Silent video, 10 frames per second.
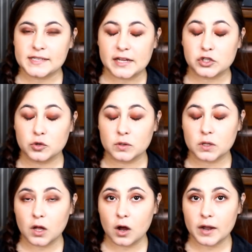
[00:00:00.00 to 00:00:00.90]
to say 2
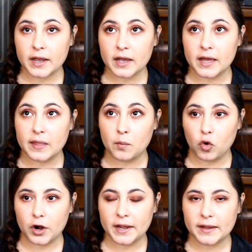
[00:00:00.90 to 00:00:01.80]
o'clock in the
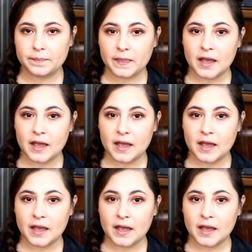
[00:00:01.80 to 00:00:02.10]
morning,